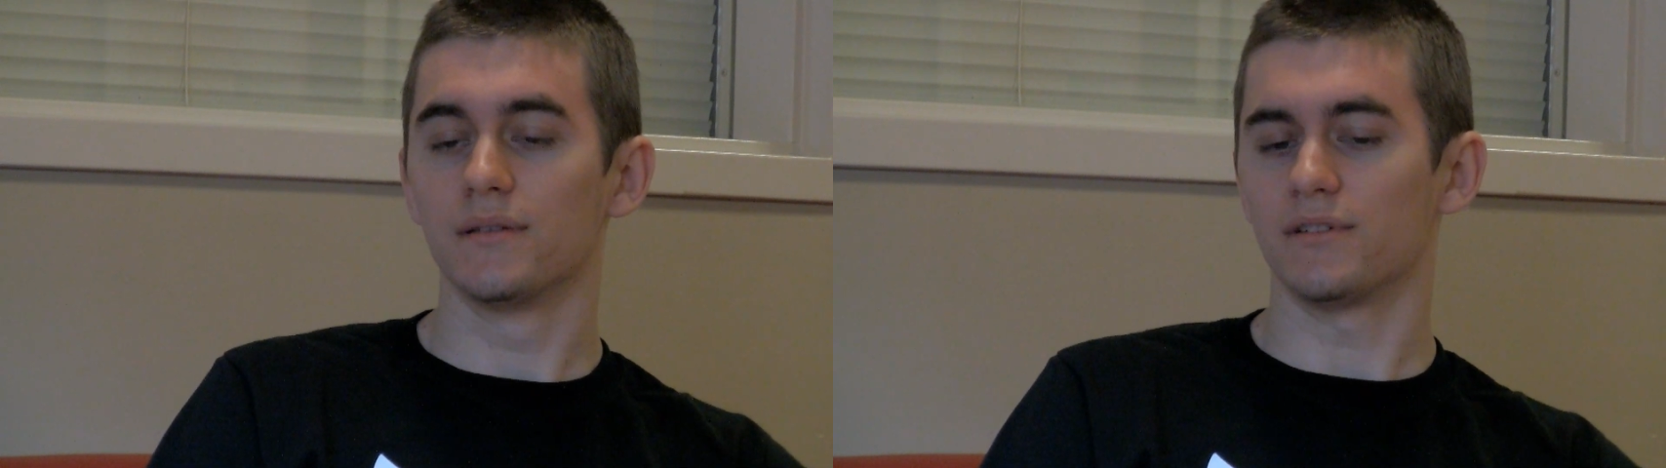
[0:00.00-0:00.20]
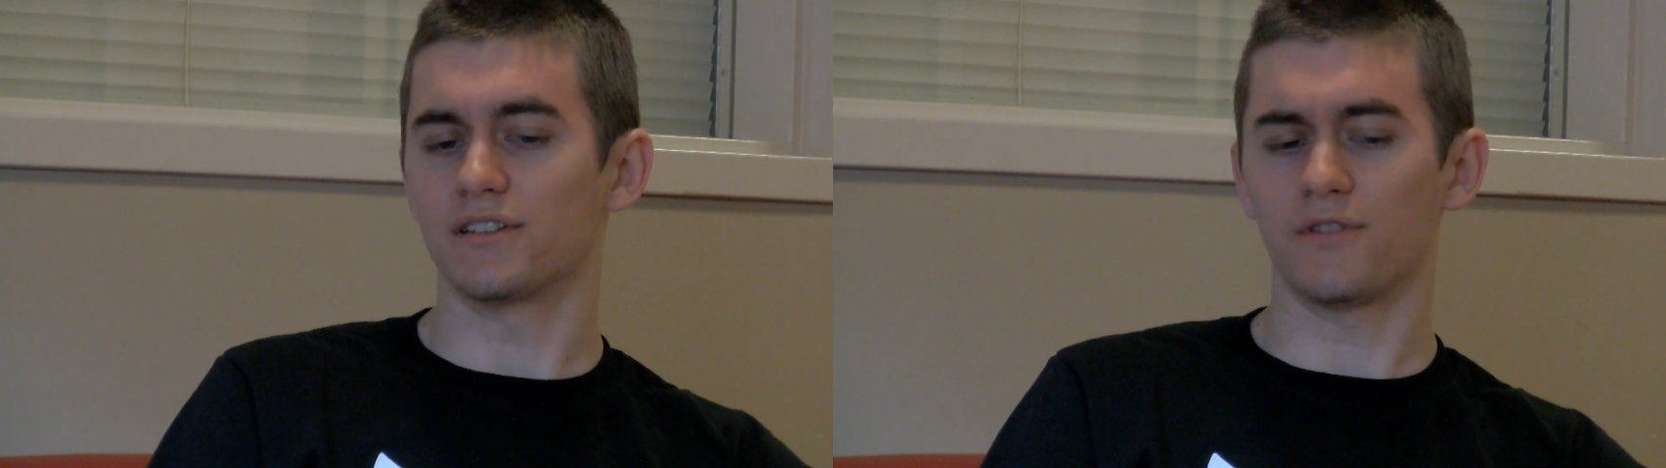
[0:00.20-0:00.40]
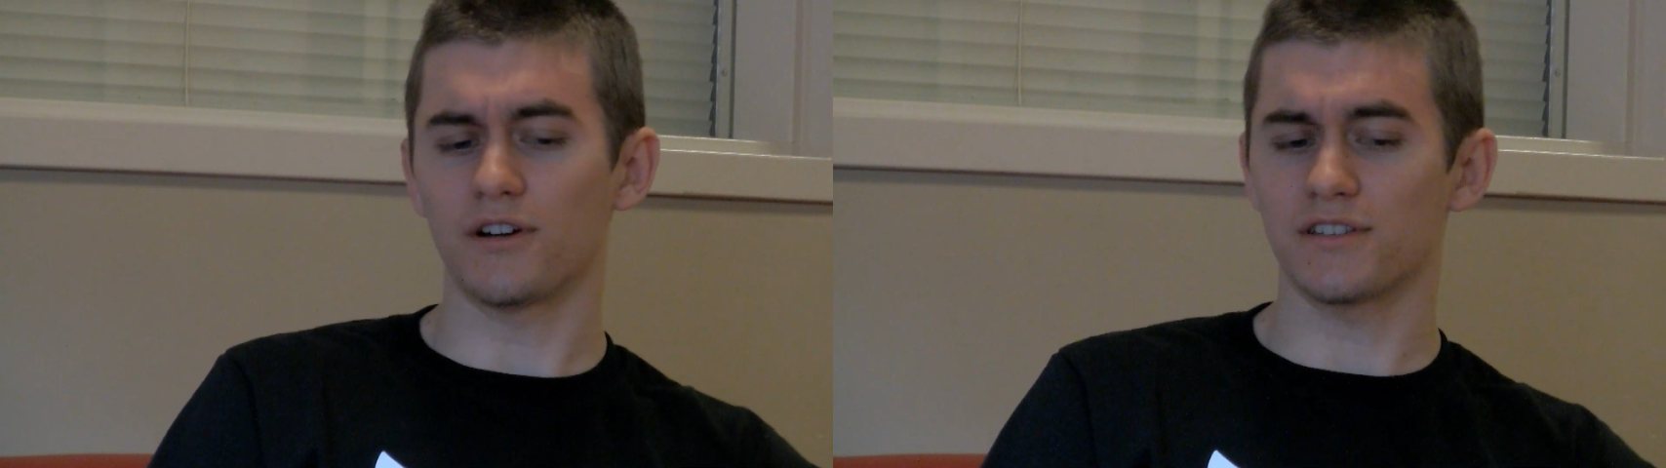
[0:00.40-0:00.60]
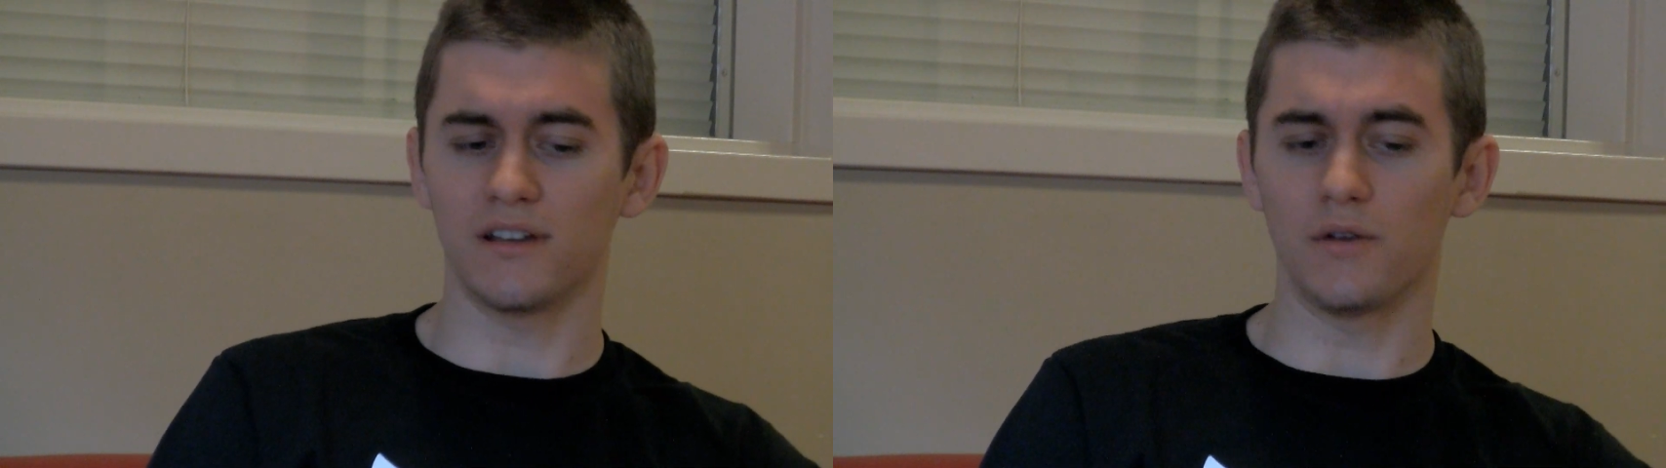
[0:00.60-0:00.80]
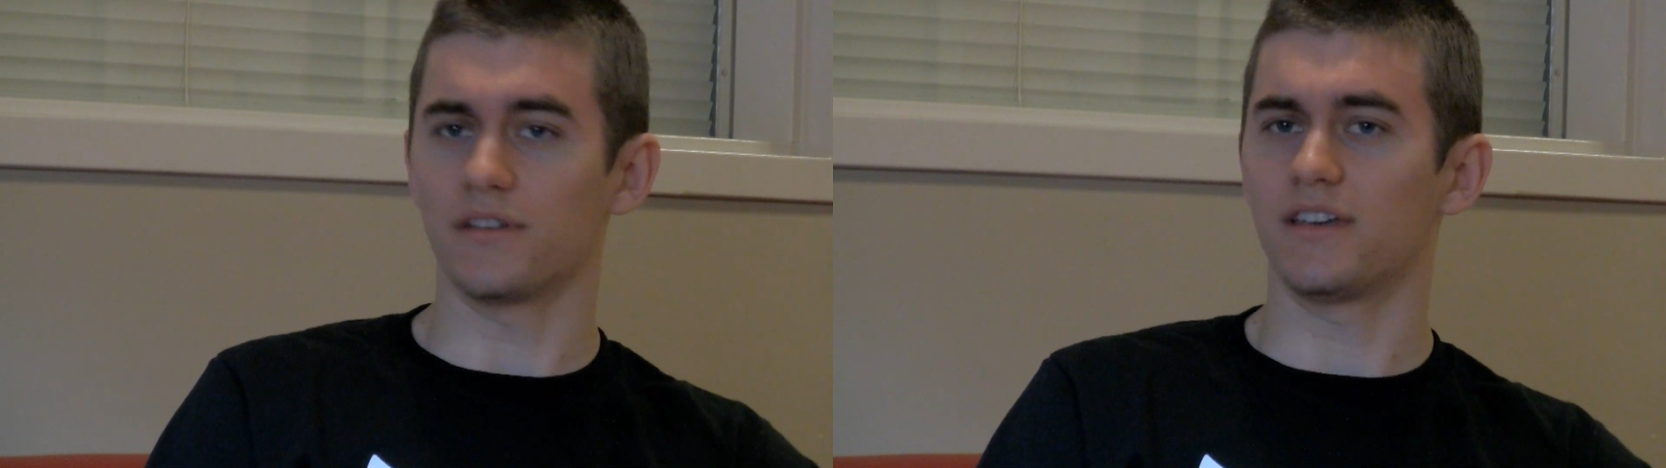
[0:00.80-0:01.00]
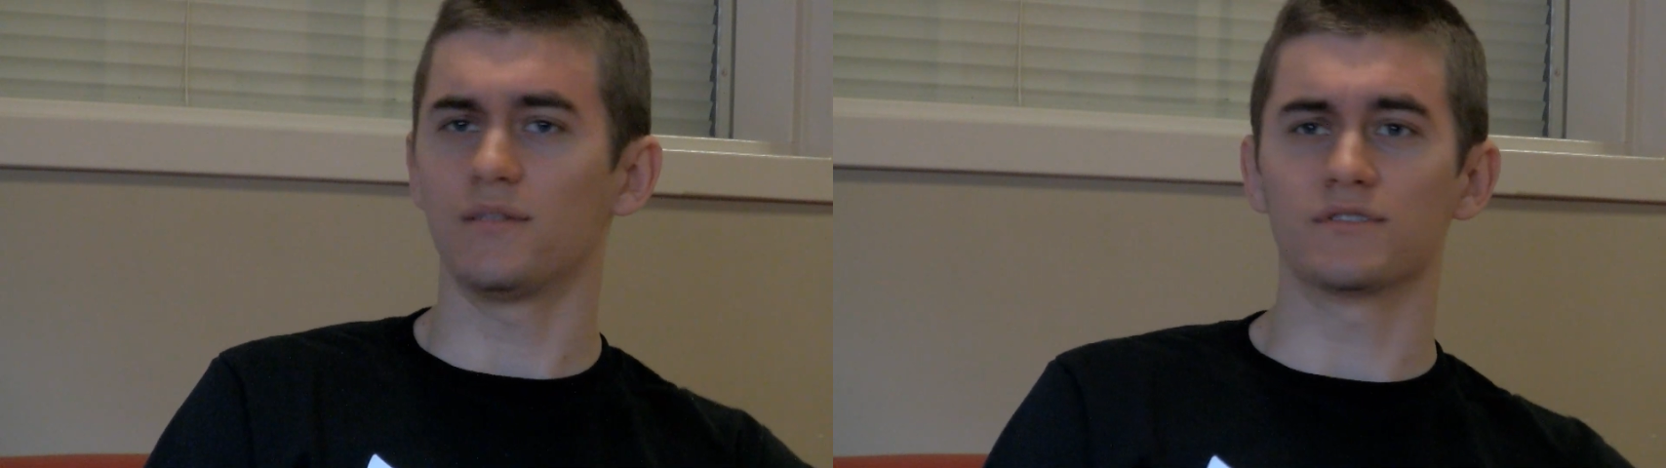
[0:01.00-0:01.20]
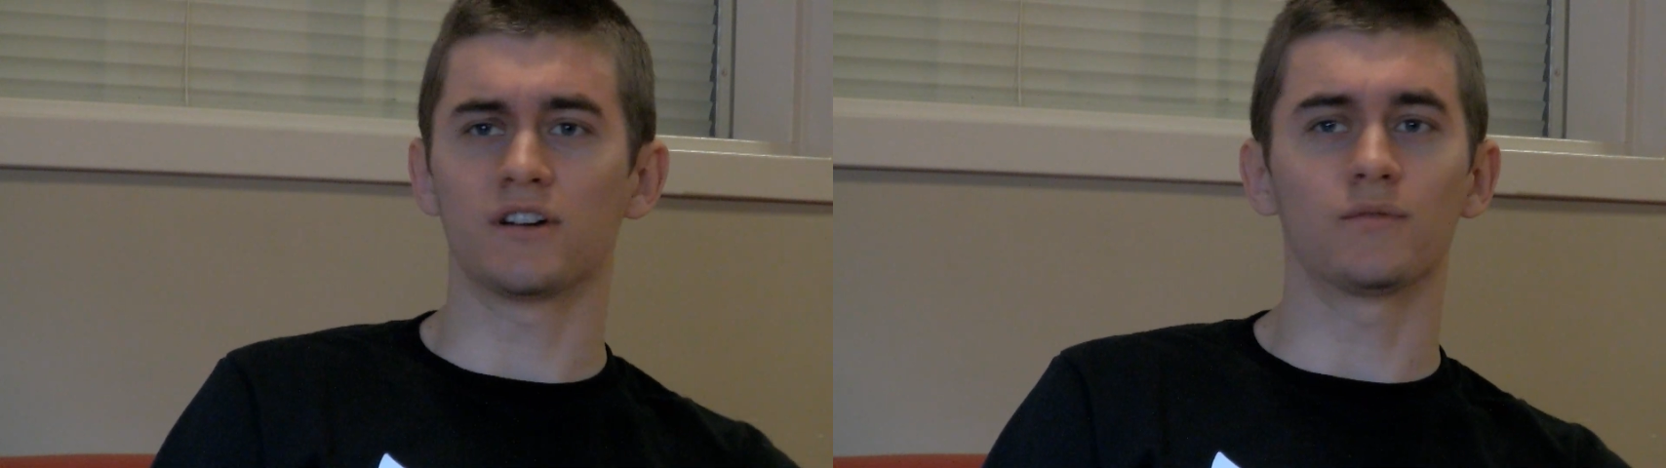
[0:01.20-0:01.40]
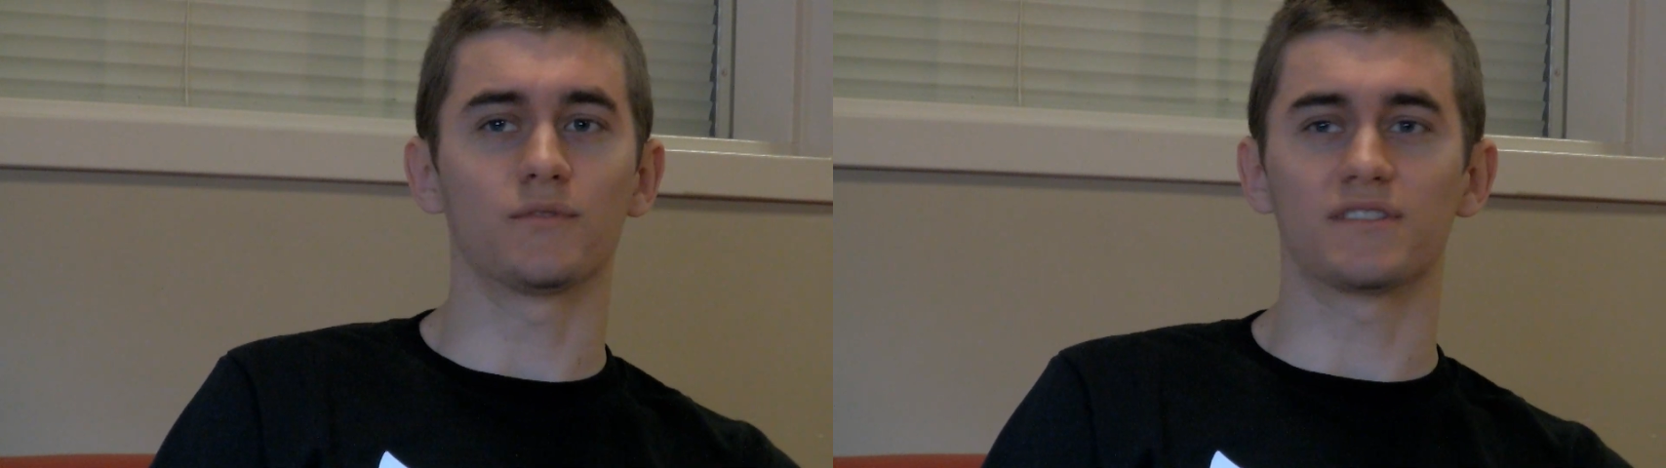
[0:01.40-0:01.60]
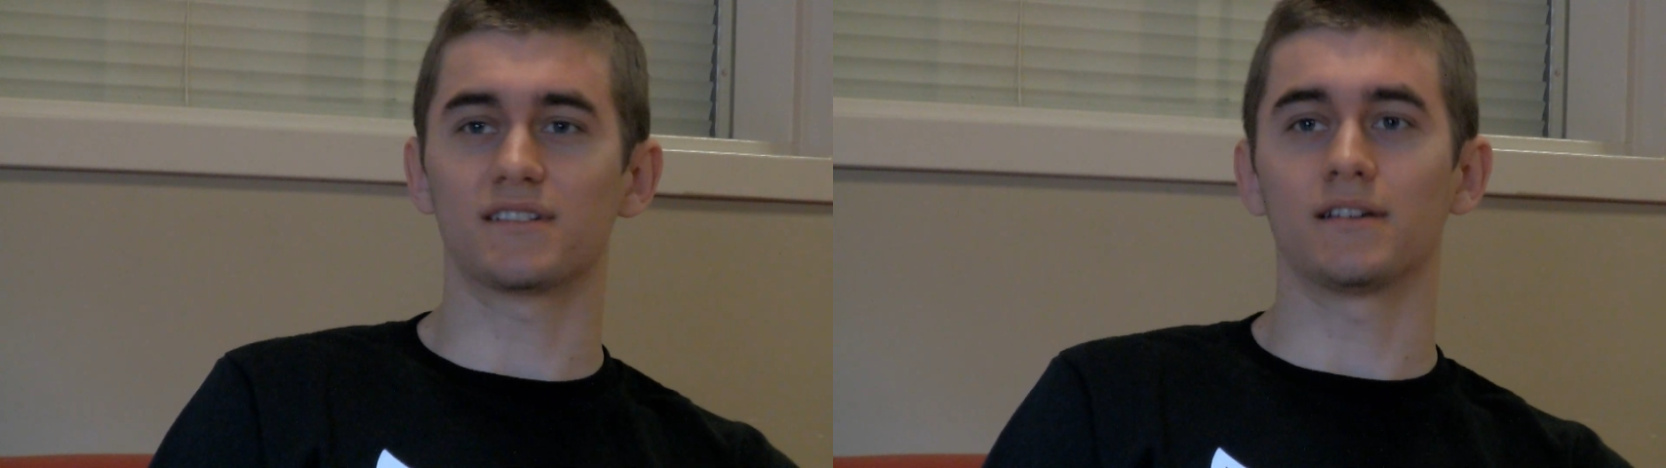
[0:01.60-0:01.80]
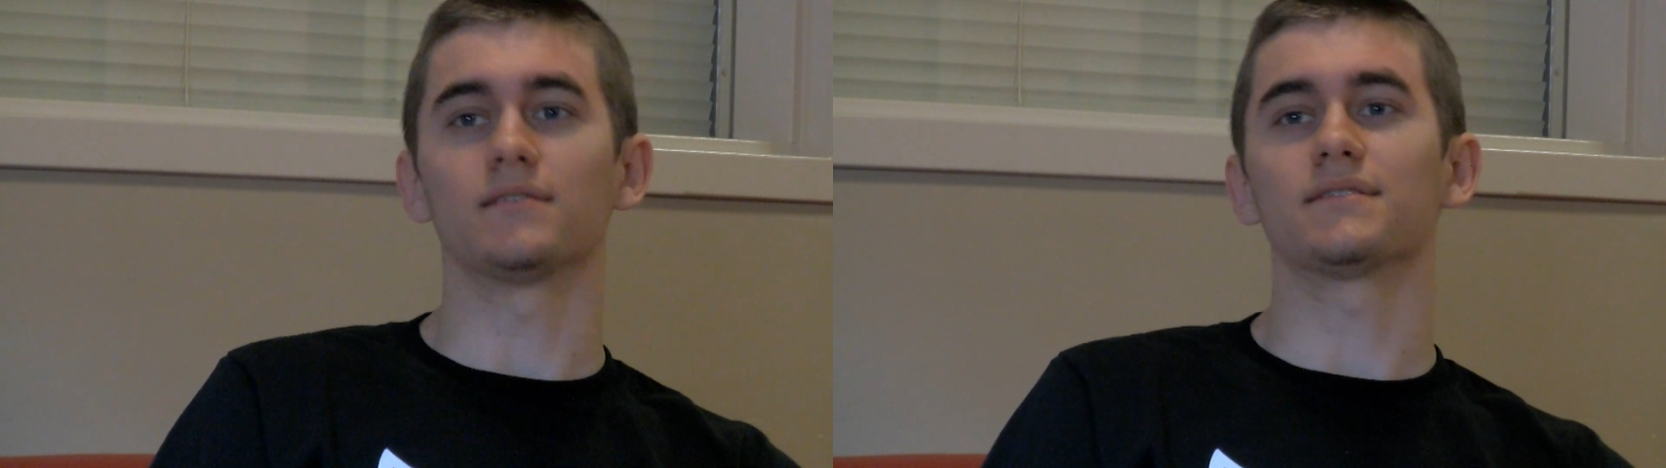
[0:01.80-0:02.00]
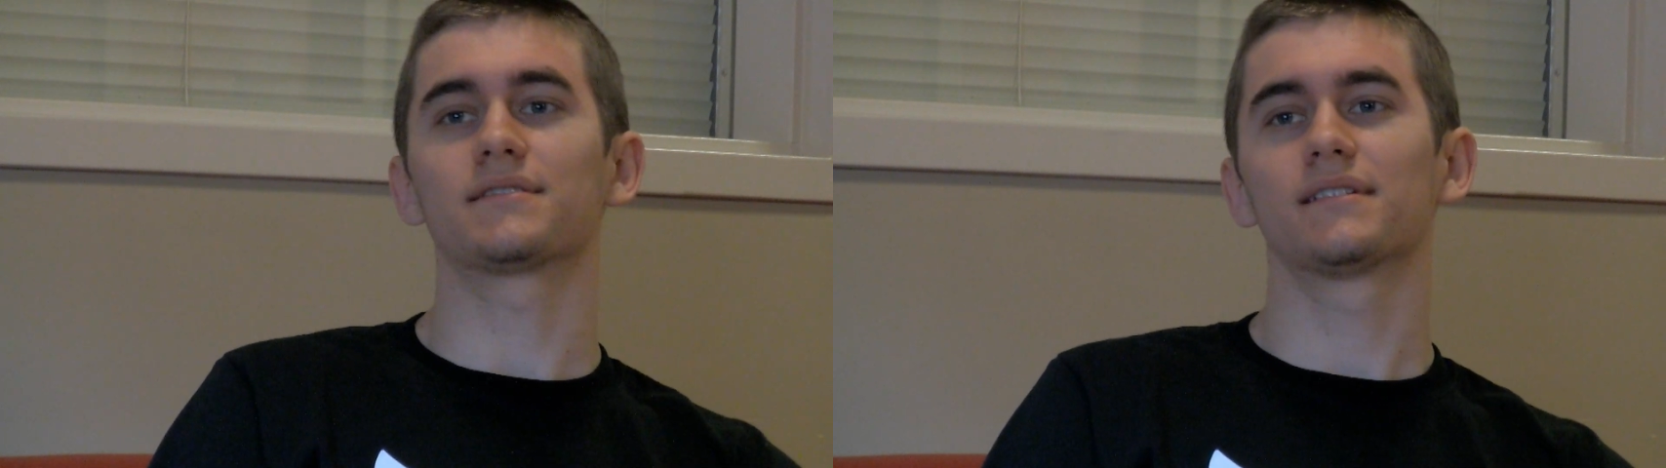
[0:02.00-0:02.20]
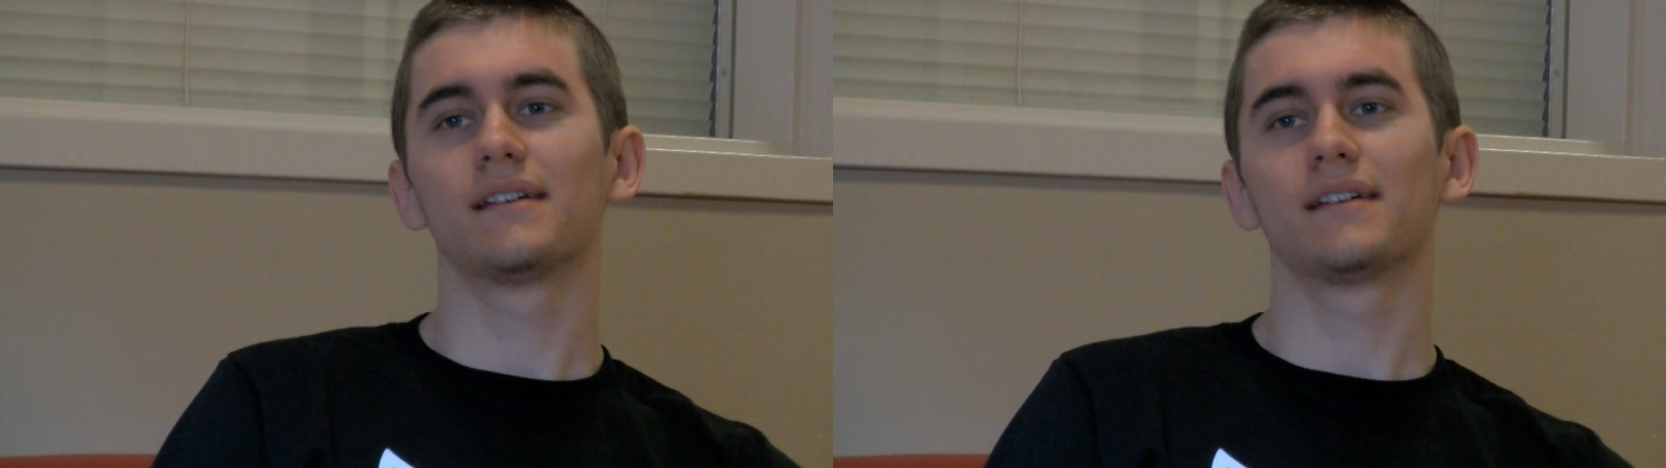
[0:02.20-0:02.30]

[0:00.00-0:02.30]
but as far as I know, the kid was armed with Skittles,